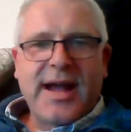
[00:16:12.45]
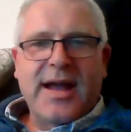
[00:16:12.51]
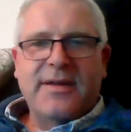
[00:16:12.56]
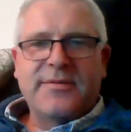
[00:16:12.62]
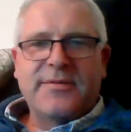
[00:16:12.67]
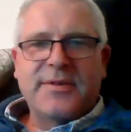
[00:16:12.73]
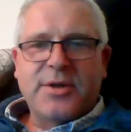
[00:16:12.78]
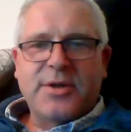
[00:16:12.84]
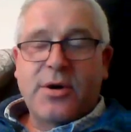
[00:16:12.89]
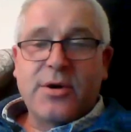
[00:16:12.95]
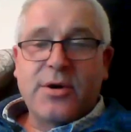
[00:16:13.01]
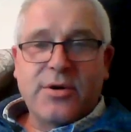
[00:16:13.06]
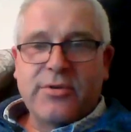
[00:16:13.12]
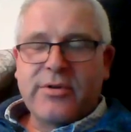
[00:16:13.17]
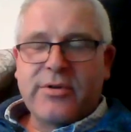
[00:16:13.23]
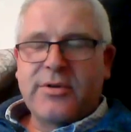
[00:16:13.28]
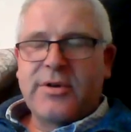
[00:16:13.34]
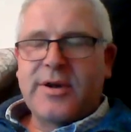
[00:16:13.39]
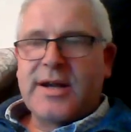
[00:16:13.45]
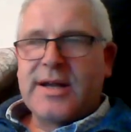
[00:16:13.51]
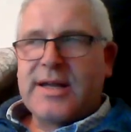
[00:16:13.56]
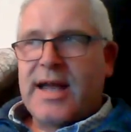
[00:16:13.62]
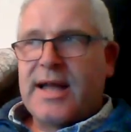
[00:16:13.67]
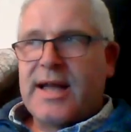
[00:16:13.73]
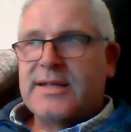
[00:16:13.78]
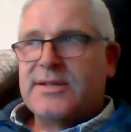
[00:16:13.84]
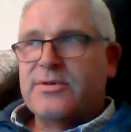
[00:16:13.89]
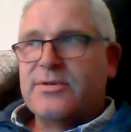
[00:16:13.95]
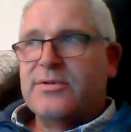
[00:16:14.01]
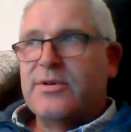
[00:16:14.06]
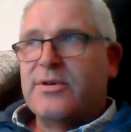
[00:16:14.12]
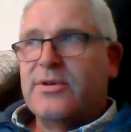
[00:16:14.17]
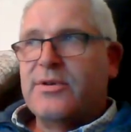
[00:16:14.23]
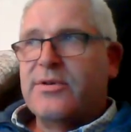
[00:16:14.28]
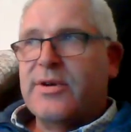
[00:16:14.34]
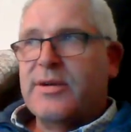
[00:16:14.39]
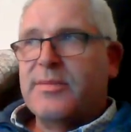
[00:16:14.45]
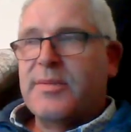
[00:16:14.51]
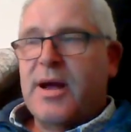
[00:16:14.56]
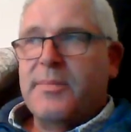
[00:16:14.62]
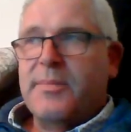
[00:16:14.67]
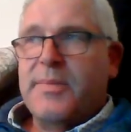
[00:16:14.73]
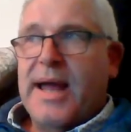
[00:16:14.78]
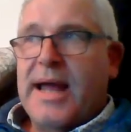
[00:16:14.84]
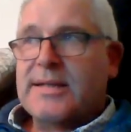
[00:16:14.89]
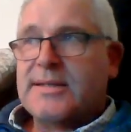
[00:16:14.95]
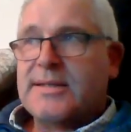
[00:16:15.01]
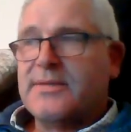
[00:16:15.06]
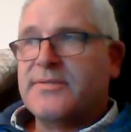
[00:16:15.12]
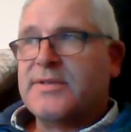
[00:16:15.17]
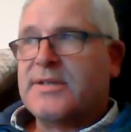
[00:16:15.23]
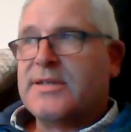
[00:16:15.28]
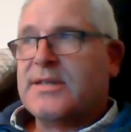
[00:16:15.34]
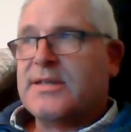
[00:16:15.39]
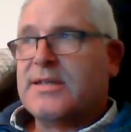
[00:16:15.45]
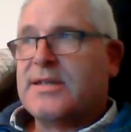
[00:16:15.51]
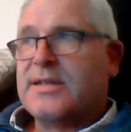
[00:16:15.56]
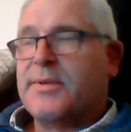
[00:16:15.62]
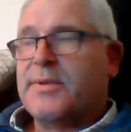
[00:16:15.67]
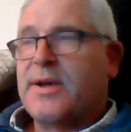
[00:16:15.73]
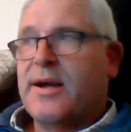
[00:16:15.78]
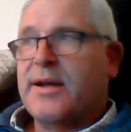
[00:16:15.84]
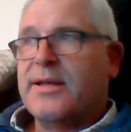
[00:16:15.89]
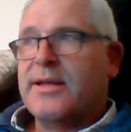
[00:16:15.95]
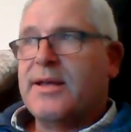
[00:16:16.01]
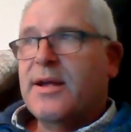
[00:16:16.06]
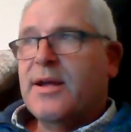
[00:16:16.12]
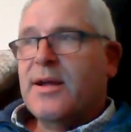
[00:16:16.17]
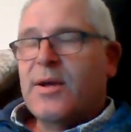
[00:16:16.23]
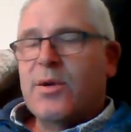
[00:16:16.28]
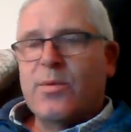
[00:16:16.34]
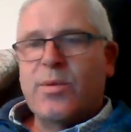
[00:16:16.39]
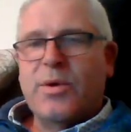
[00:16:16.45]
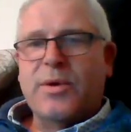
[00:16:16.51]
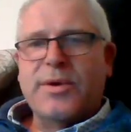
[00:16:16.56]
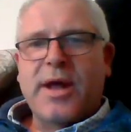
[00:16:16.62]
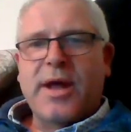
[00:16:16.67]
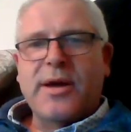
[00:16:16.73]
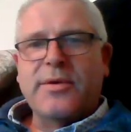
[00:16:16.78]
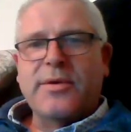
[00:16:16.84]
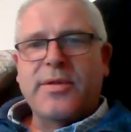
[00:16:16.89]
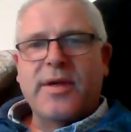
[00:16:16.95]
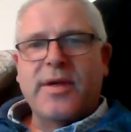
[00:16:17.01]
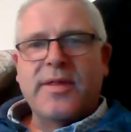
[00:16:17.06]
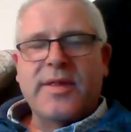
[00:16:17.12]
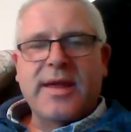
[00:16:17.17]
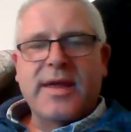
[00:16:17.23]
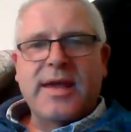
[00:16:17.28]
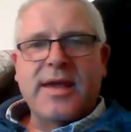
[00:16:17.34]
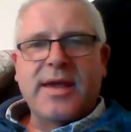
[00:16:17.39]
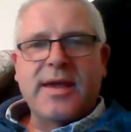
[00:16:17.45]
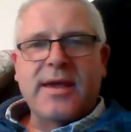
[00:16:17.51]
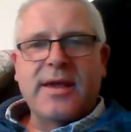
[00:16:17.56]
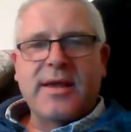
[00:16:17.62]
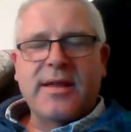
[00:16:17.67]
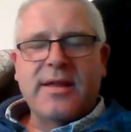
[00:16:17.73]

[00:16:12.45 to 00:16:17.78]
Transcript: have a dog or a cat or a pet of some kind will know that the